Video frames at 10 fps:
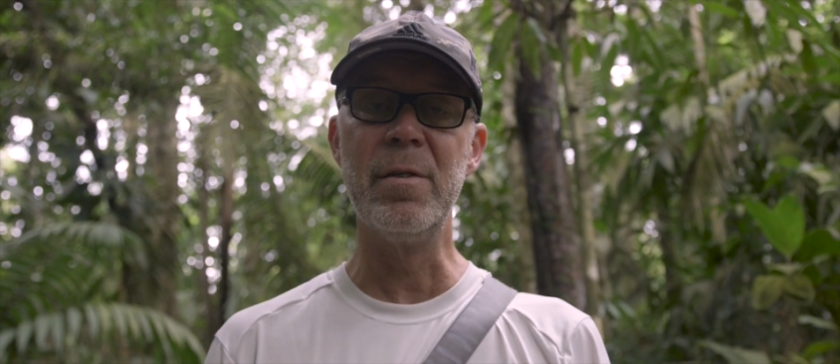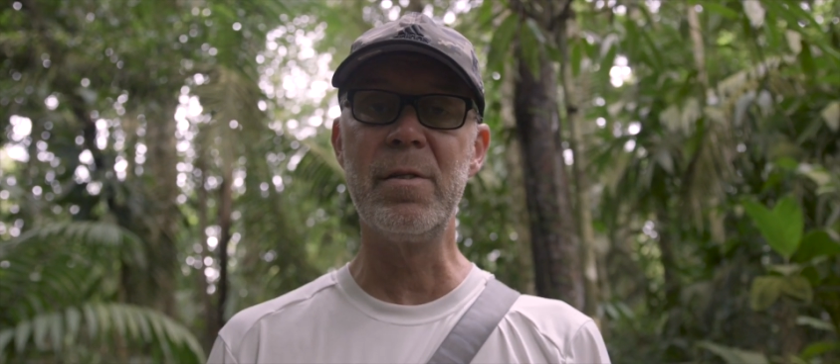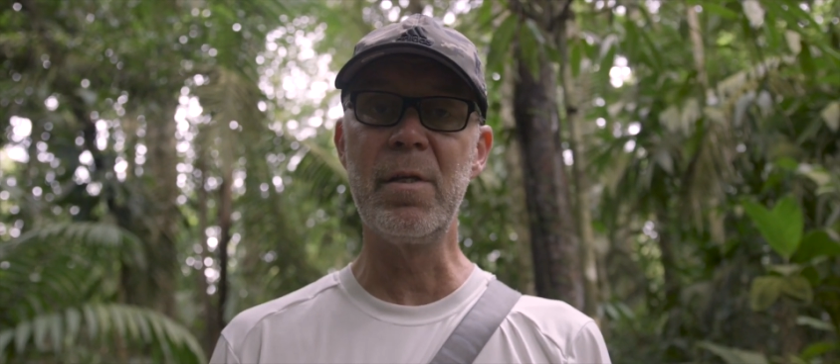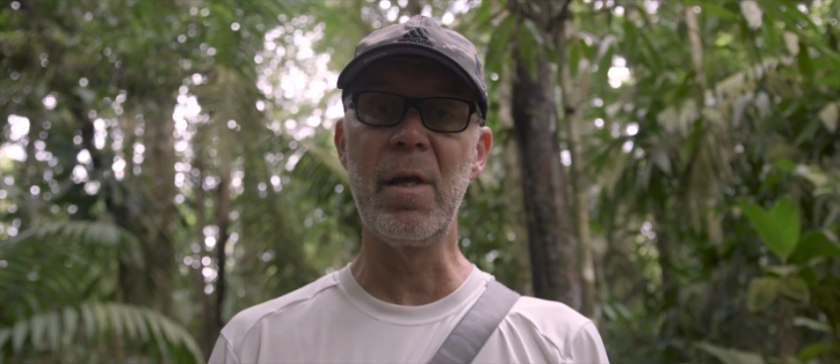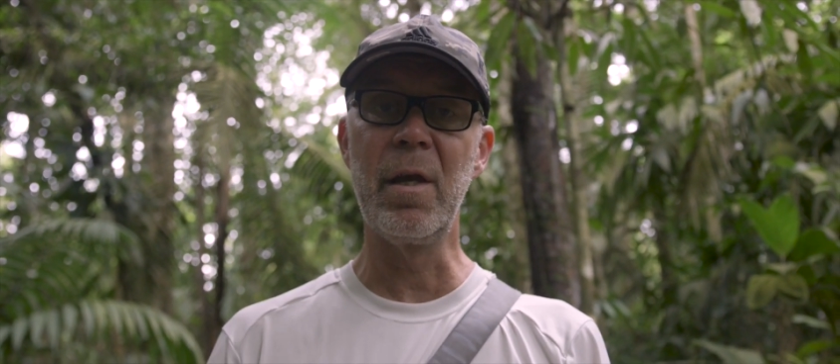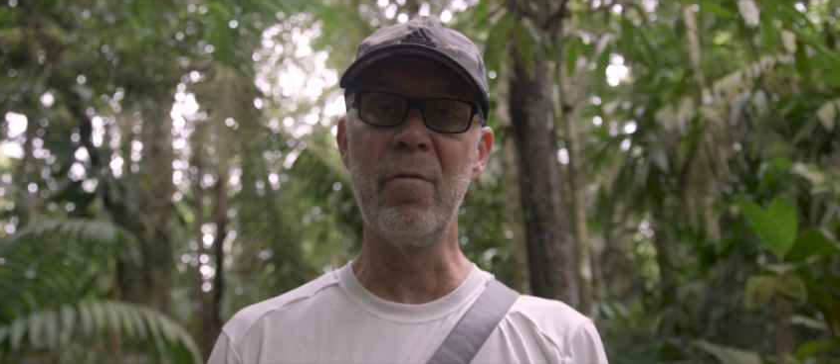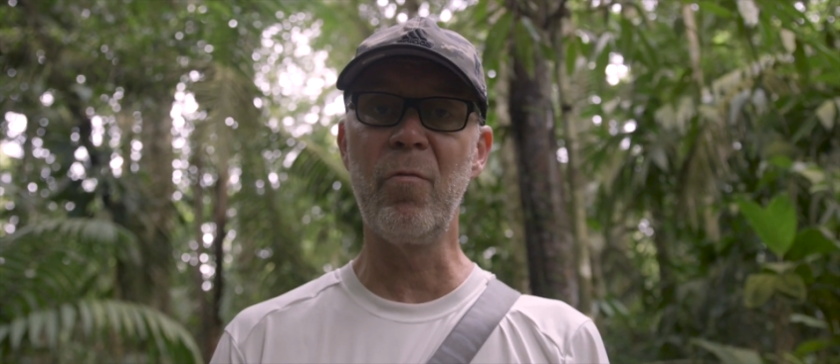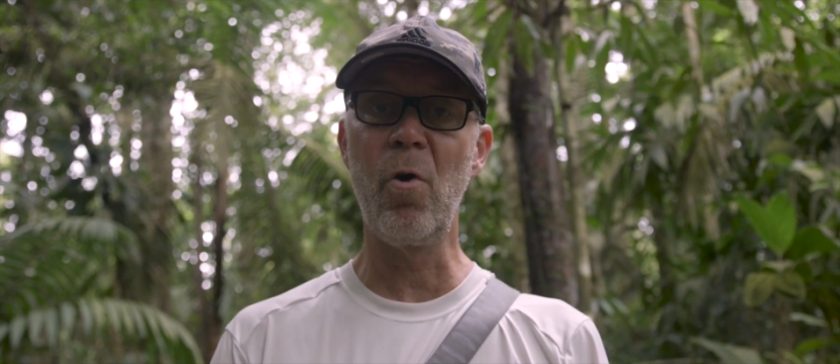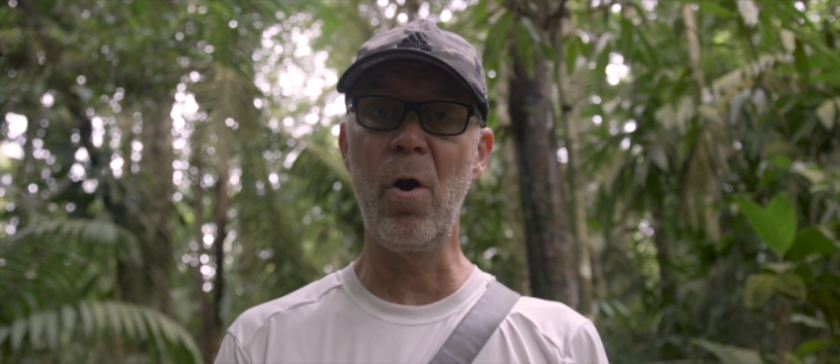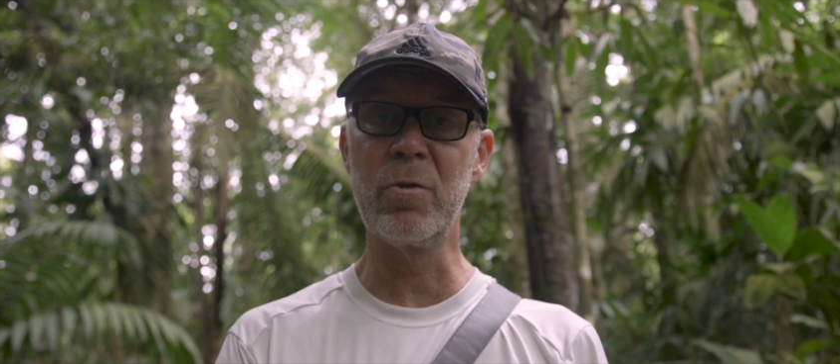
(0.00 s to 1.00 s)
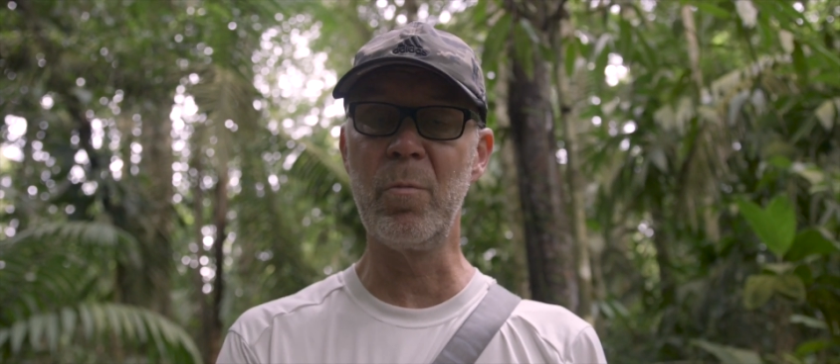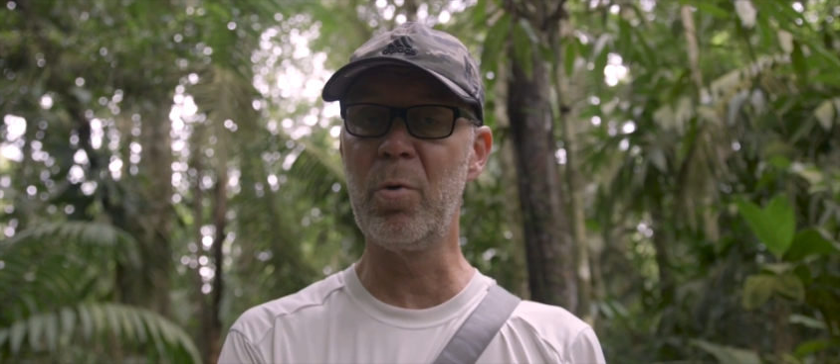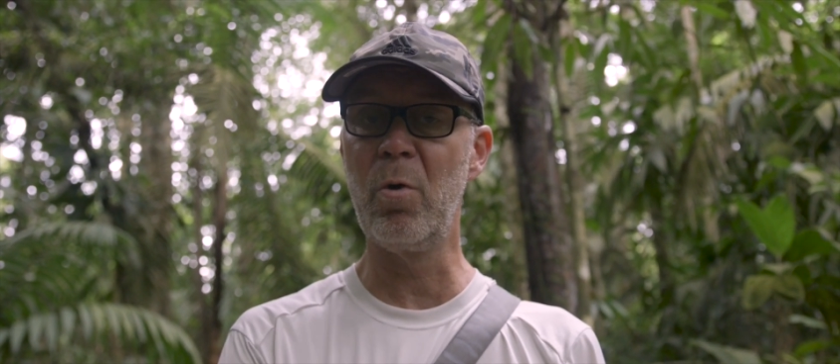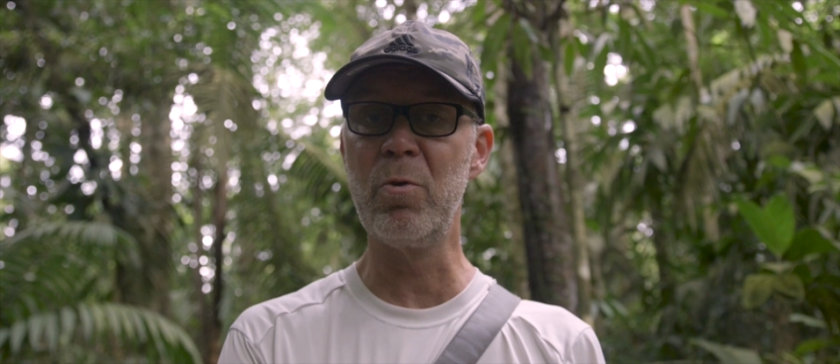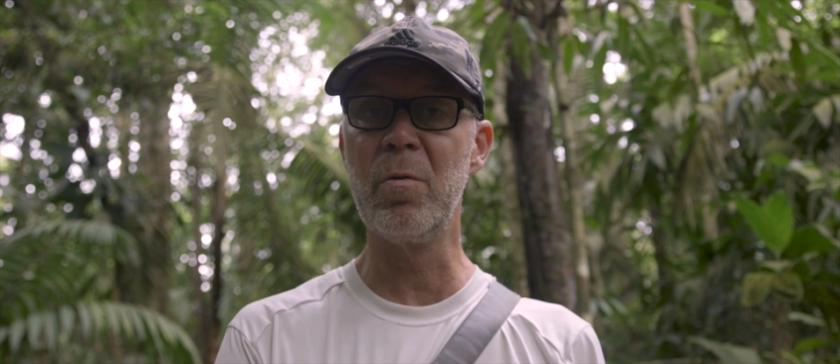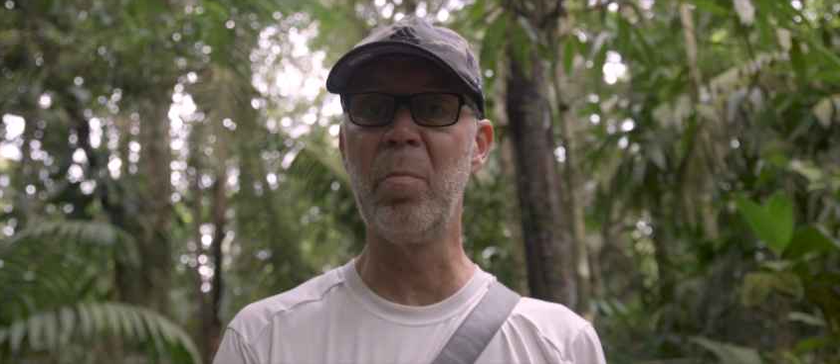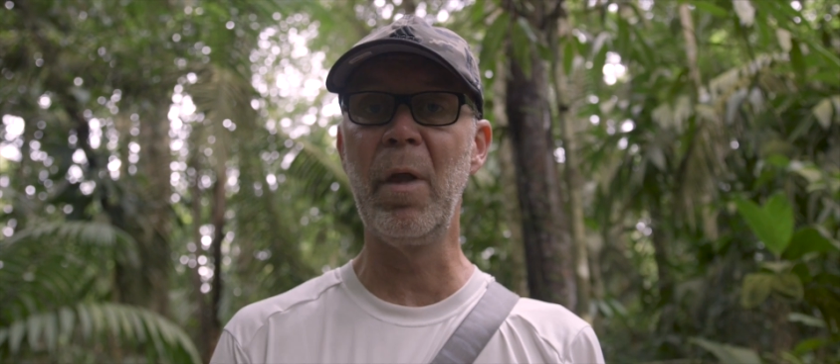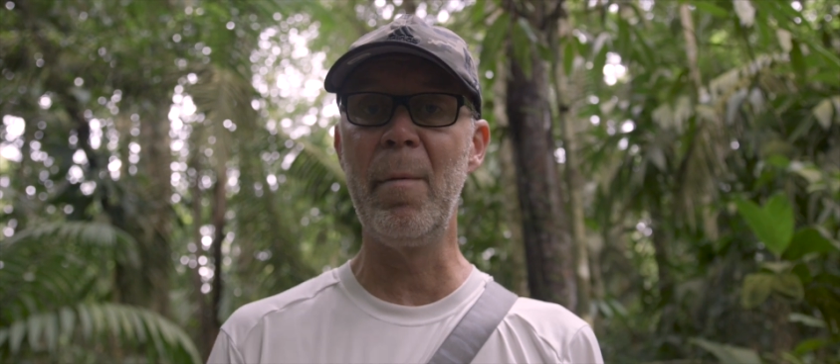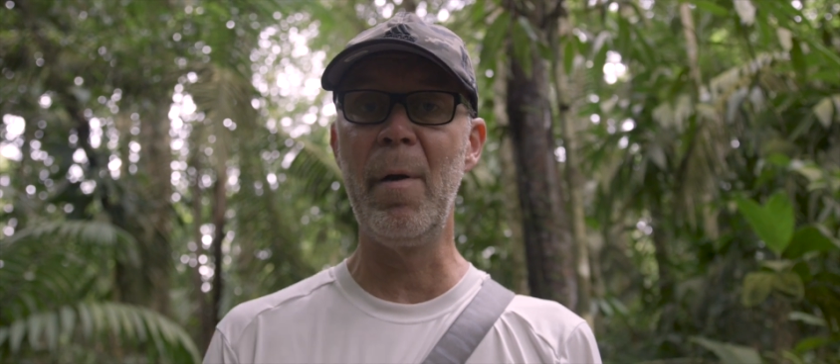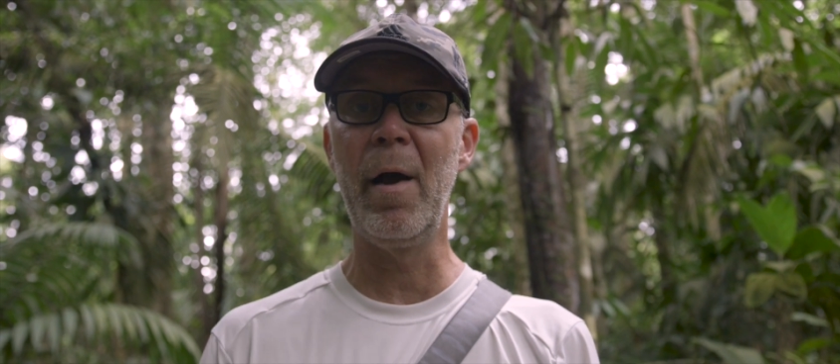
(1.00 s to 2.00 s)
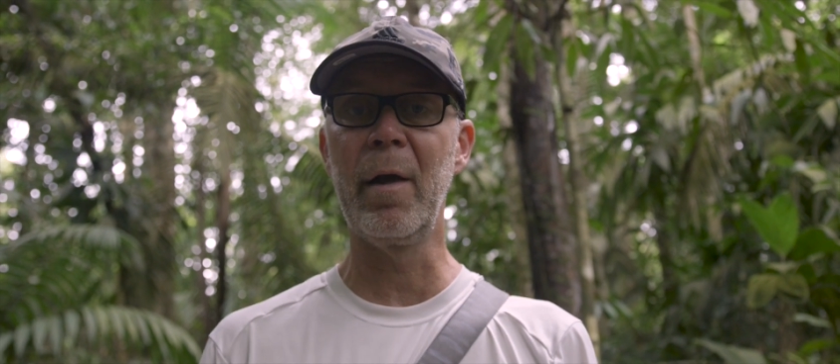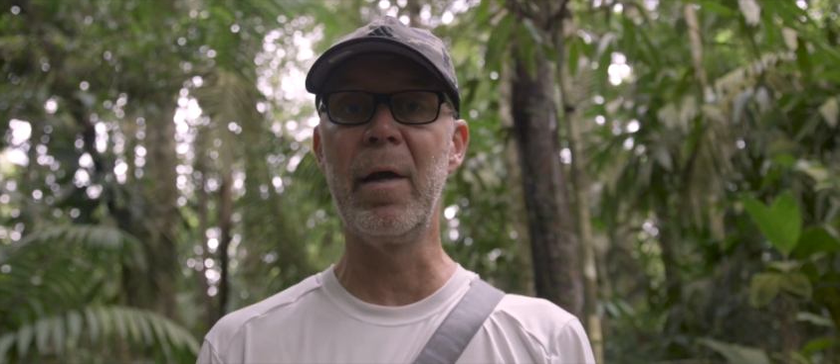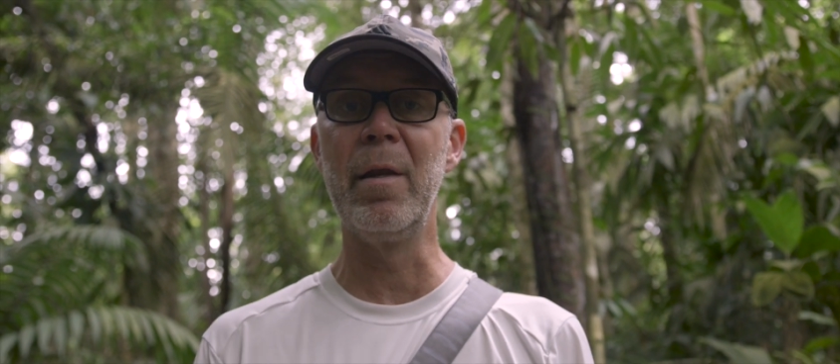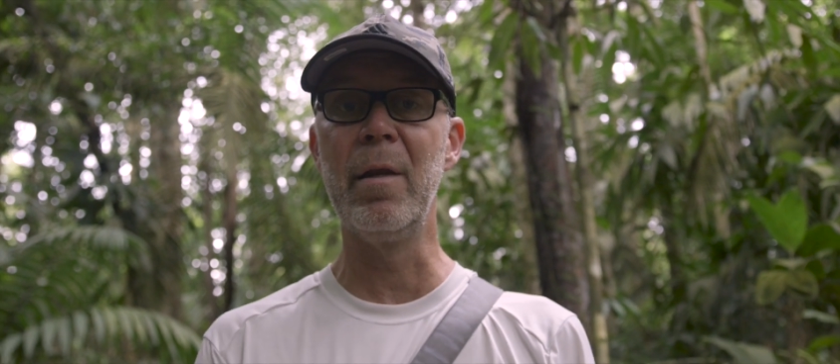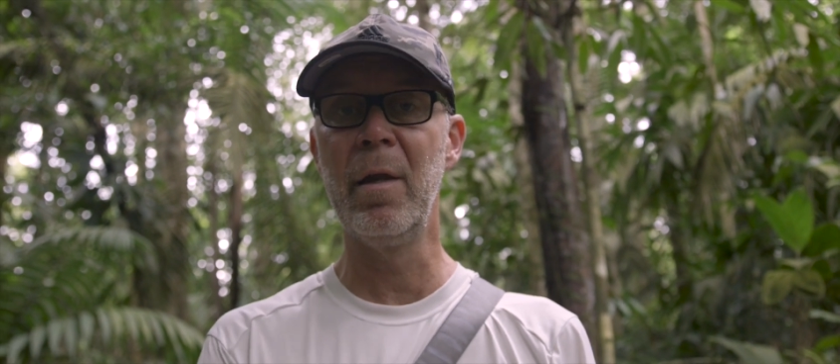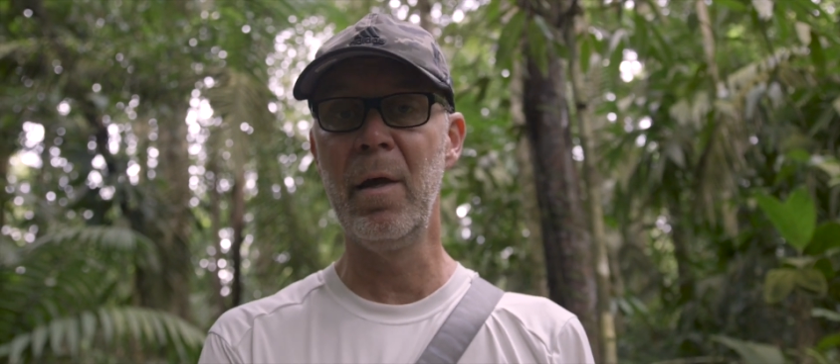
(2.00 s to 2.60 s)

and seeing if frogs approach the playback in